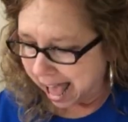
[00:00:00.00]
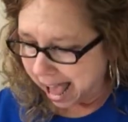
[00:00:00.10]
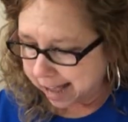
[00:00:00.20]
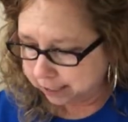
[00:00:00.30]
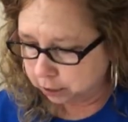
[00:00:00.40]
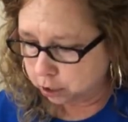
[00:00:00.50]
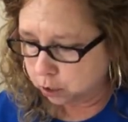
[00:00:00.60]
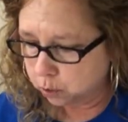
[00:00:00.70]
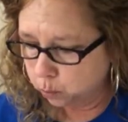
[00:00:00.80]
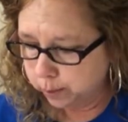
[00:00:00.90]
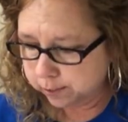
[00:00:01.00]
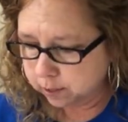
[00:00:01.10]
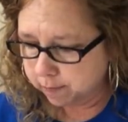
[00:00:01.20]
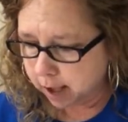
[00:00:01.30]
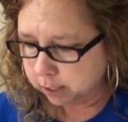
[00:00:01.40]
Adler
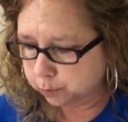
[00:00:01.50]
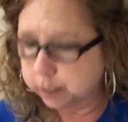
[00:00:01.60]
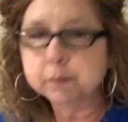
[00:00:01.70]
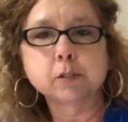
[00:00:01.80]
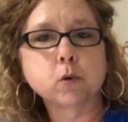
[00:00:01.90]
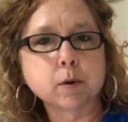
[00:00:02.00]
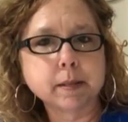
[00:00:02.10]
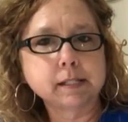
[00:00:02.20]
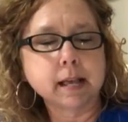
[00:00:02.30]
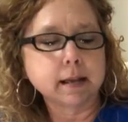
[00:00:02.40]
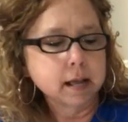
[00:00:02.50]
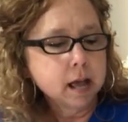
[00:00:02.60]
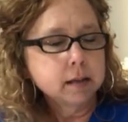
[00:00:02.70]
Wizard of Oz Christmas Ornament Set.